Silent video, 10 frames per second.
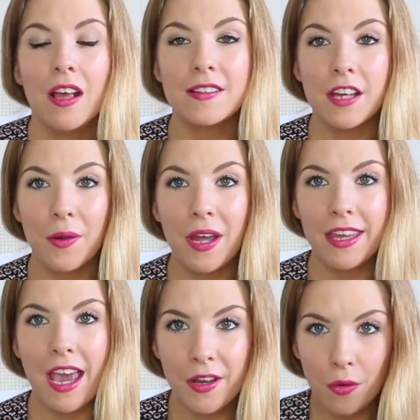So
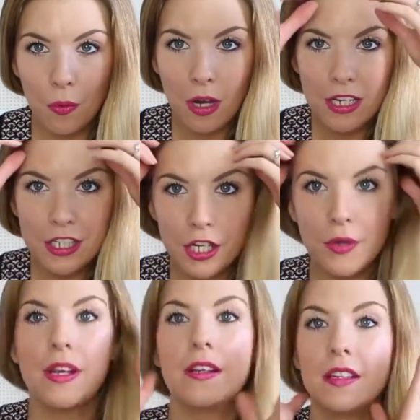again, all I do
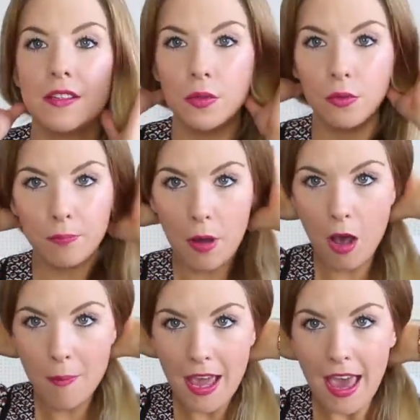is I sort of
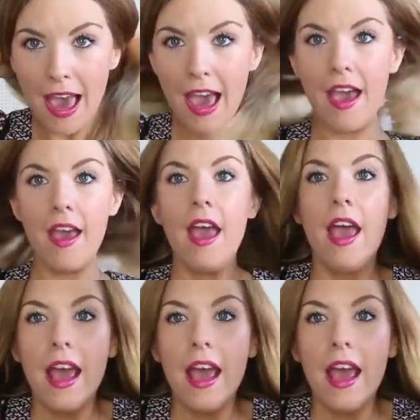part my hair.